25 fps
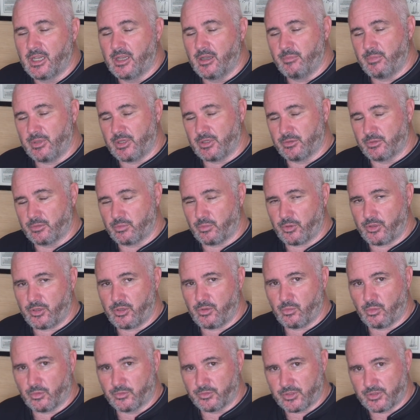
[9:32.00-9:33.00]
because what
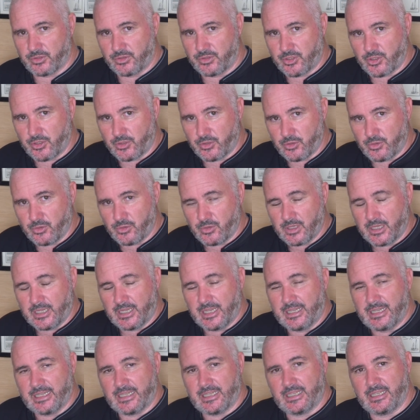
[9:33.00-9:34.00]
you want to do
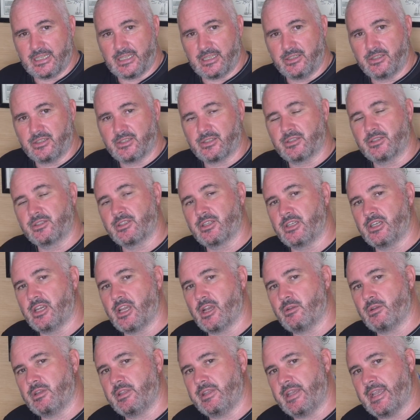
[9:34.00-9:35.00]
is to
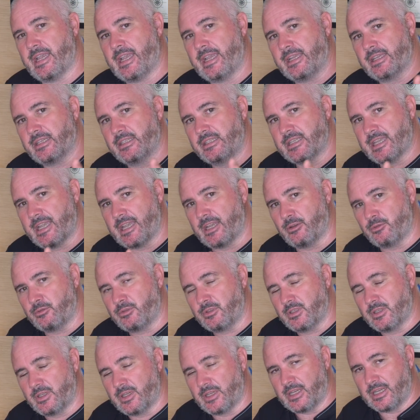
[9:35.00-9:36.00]
lower the anchor
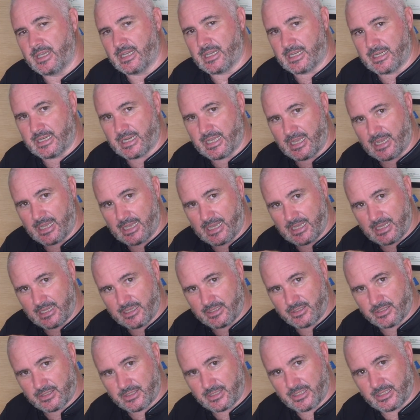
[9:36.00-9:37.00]
down, and
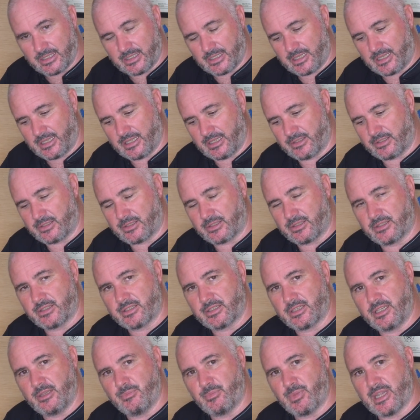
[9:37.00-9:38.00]
as it hits the
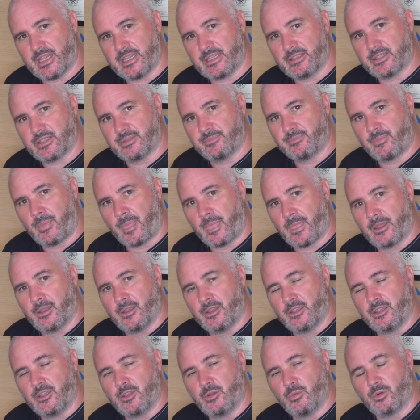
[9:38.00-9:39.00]
seabed,
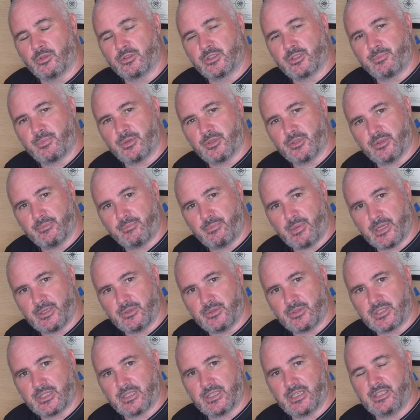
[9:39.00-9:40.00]
you want to put the
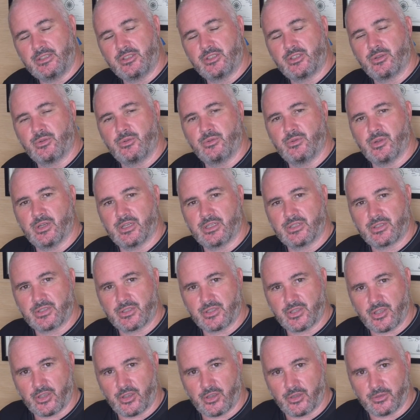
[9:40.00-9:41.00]
boat into a
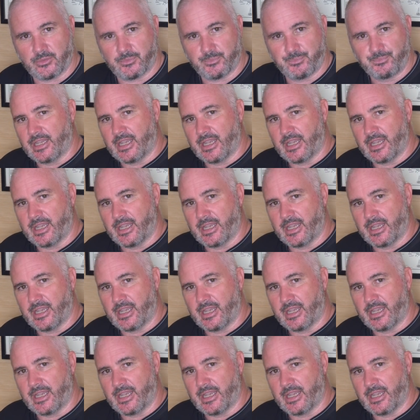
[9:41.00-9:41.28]
stern.